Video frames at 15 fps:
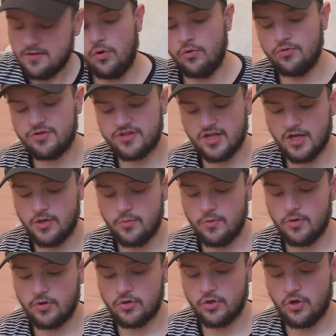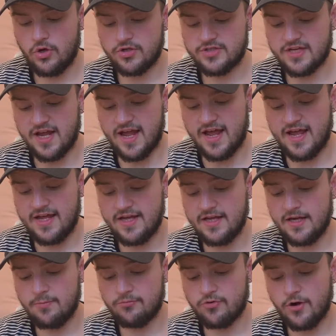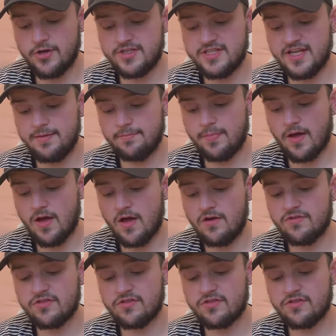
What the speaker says: Also got a protein bar.